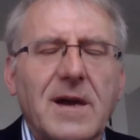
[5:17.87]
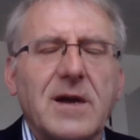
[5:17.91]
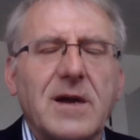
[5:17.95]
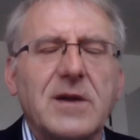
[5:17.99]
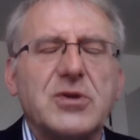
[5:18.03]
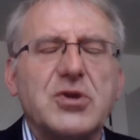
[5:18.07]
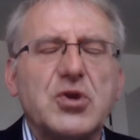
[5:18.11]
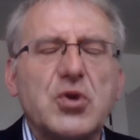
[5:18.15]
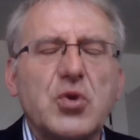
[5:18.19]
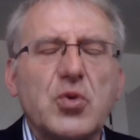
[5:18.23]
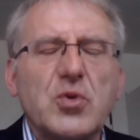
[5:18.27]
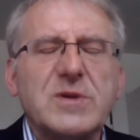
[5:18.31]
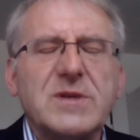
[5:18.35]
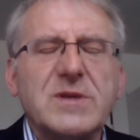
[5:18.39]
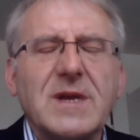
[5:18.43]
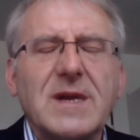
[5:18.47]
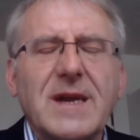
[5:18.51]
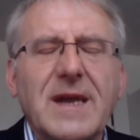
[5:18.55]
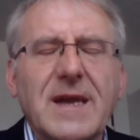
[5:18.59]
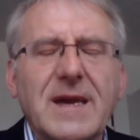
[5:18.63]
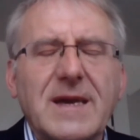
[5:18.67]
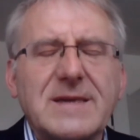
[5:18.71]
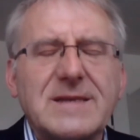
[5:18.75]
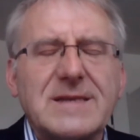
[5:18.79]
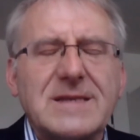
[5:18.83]
chosen
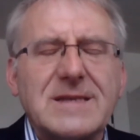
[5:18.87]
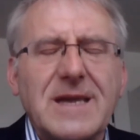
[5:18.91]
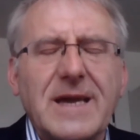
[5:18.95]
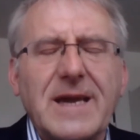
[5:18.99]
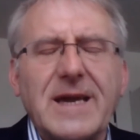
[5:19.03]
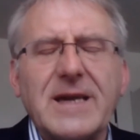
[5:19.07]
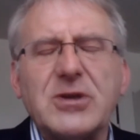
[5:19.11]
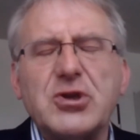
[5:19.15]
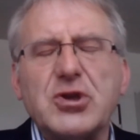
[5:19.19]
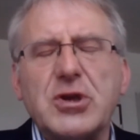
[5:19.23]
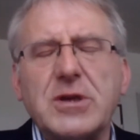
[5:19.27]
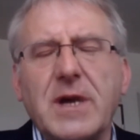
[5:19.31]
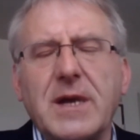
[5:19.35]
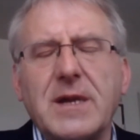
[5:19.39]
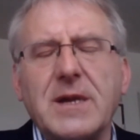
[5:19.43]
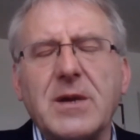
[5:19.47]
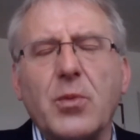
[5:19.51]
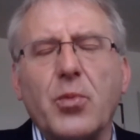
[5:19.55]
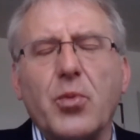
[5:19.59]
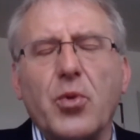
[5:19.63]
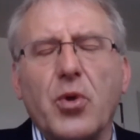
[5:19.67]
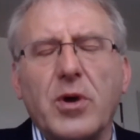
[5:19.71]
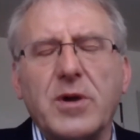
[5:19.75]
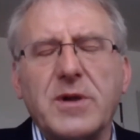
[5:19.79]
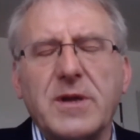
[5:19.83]
legislation in a
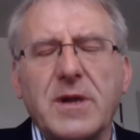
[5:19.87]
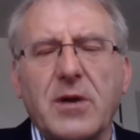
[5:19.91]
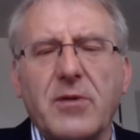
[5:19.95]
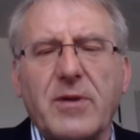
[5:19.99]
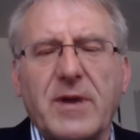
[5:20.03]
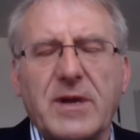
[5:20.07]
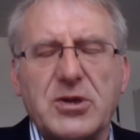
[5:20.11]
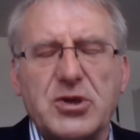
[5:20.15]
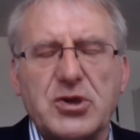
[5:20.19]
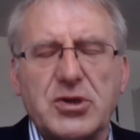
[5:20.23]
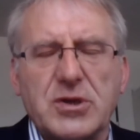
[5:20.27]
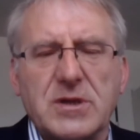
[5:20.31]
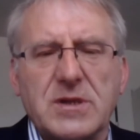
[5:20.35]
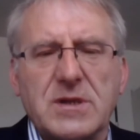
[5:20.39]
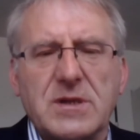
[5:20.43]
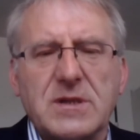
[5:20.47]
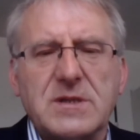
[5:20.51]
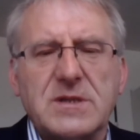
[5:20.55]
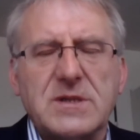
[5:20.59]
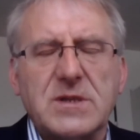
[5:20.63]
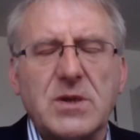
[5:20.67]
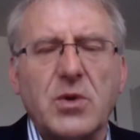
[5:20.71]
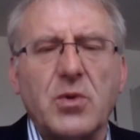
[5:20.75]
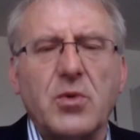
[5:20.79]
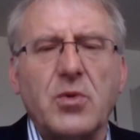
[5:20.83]
wrong direction.
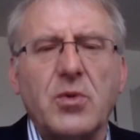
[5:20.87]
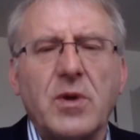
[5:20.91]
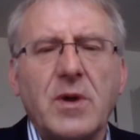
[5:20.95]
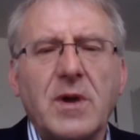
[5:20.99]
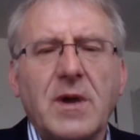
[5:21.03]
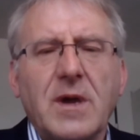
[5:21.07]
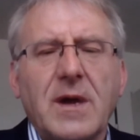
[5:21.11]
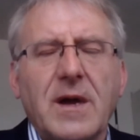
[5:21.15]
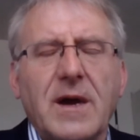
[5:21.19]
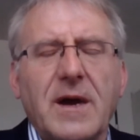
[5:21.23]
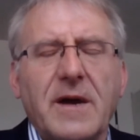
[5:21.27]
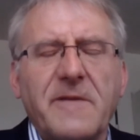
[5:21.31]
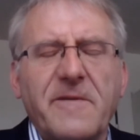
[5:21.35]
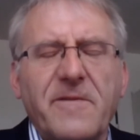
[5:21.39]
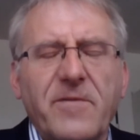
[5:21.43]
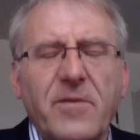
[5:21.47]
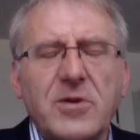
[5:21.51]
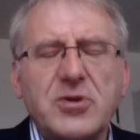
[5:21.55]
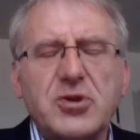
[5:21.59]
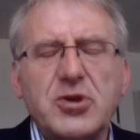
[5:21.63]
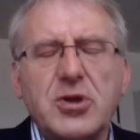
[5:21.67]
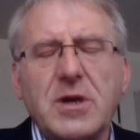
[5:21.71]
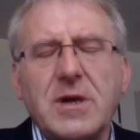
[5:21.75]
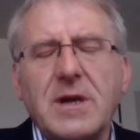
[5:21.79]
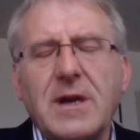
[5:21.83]
So
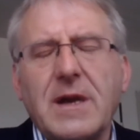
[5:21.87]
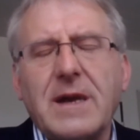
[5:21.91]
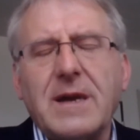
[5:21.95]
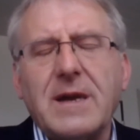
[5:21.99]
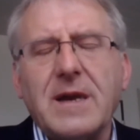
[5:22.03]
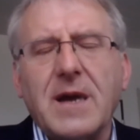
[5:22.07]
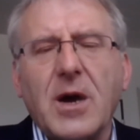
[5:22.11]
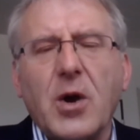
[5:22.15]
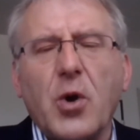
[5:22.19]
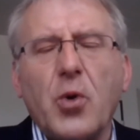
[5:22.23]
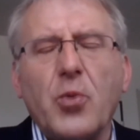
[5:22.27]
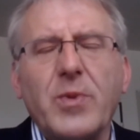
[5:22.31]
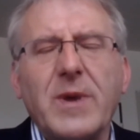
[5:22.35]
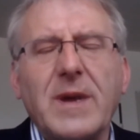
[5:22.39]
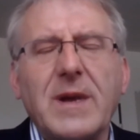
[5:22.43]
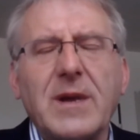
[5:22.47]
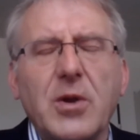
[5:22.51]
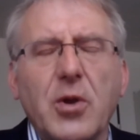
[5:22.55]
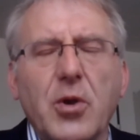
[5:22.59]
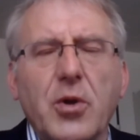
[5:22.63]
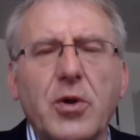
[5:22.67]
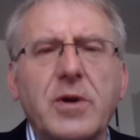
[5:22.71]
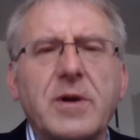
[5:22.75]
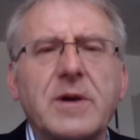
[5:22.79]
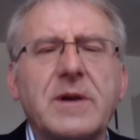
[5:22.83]
unfortunately, now we
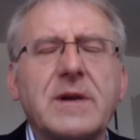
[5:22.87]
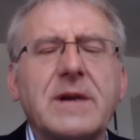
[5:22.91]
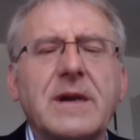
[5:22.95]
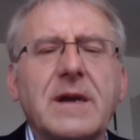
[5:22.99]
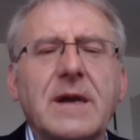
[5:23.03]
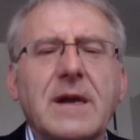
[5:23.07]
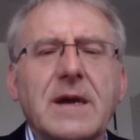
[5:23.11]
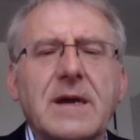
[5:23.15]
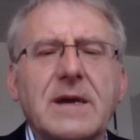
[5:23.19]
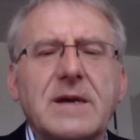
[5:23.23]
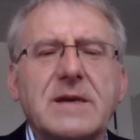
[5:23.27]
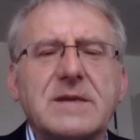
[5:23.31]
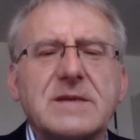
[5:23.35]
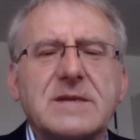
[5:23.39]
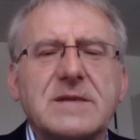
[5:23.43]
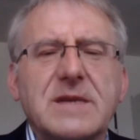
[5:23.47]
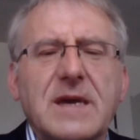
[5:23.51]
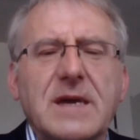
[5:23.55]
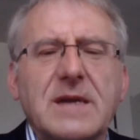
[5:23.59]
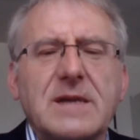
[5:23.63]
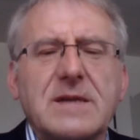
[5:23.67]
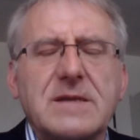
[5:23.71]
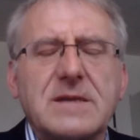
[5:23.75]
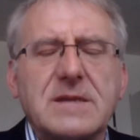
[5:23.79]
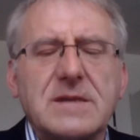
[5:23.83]
learn
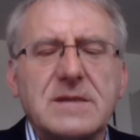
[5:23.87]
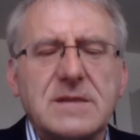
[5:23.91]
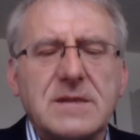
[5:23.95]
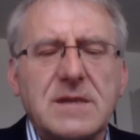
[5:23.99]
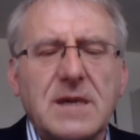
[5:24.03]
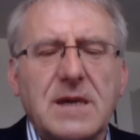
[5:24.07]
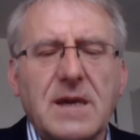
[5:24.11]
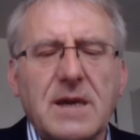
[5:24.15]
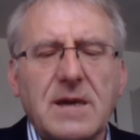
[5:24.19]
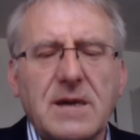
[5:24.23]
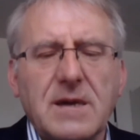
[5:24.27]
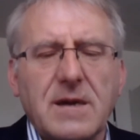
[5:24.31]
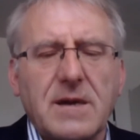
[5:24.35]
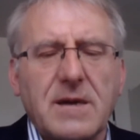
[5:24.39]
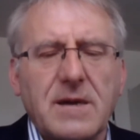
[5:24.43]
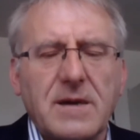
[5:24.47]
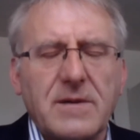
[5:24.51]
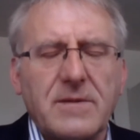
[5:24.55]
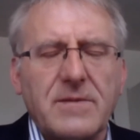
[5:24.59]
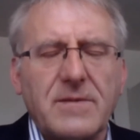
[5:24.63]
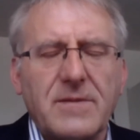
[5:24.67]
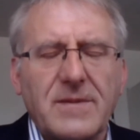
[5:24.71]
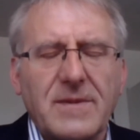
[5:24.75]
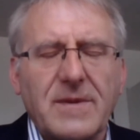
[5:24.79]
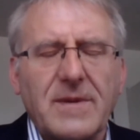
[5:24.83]
that the
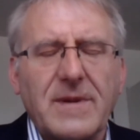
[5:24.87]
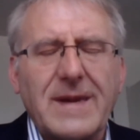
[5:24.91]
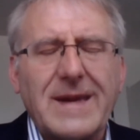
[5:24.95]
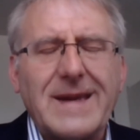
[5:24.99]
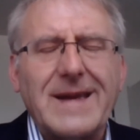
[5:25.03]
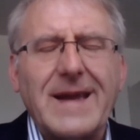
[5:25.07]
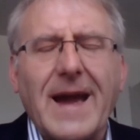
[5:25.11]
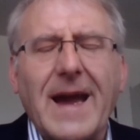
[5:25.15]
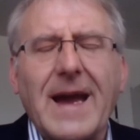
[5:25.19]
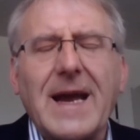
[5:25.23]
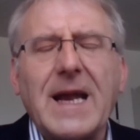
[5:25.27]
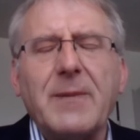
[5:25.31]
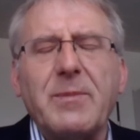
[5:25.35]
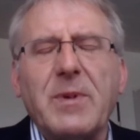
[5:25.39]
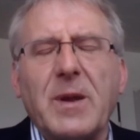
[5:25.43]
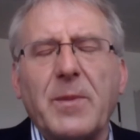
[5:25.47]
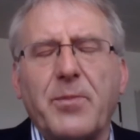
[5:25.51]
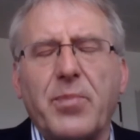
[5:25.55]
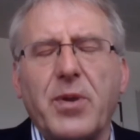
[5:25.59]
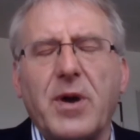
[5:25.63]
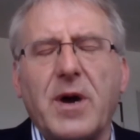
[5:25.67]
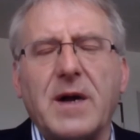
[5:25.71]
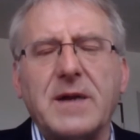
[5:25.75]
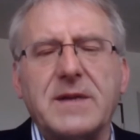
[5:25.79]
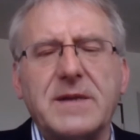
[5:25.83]
inhalable
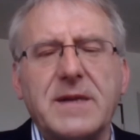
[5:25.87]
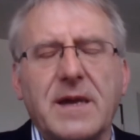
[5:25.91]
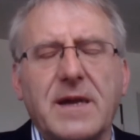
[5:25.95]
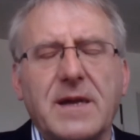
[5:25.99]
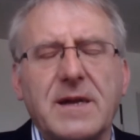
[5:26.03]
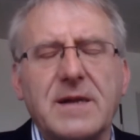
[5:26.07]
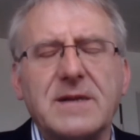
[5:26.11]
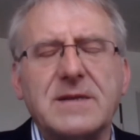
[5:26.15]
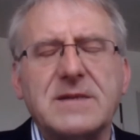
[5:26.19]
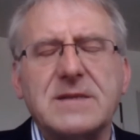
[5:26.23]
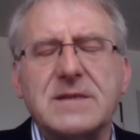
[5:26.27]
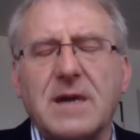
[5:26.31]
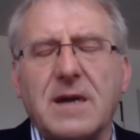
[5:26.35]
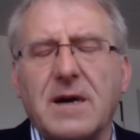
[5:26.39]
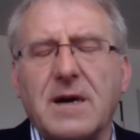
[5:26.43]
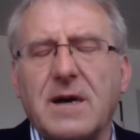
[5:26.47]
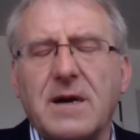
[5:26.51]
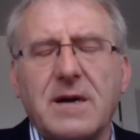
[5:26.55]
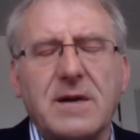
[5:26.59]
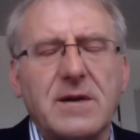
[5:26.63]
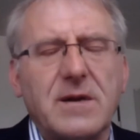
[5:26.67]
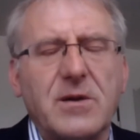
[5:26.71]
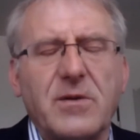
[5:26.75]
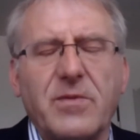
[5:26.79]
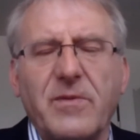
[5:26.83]
particles
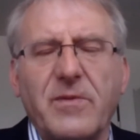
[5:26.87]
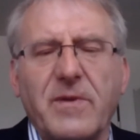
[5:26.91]
are